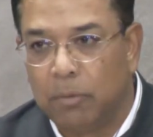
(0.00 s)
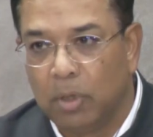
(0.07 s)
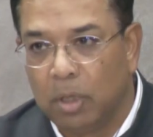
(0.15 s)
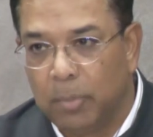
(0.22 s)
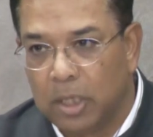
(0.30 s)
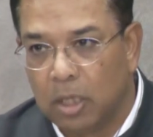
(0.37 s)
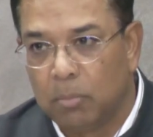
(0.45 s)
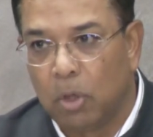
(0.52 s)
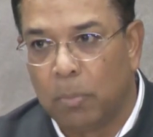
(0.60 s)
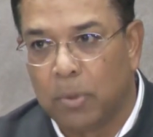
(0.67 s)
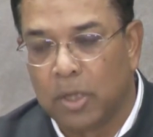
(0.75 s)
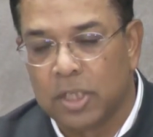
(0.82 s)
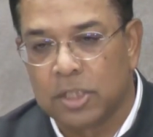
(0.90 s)
from where the
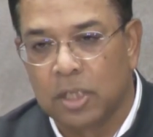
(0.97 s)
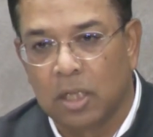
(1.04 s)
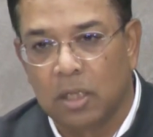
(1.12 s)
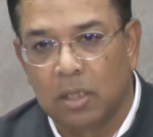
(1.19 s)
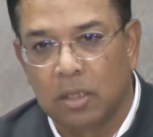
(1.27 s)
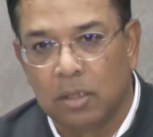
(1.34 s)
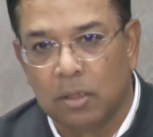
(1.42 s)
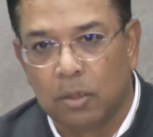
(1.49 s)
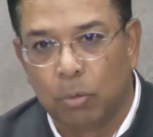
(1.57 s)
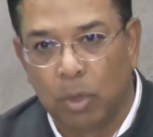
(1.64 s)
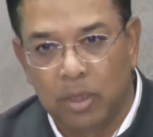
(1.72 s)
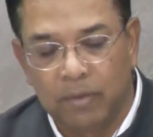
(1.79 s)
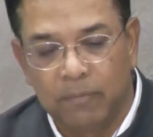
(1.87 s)
money was drawn
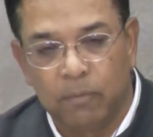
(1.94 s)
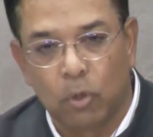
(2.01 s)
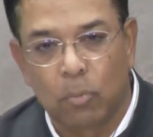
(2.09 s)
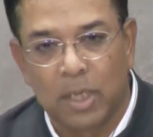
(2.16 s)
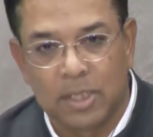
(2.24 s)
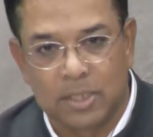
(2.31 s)
and where it was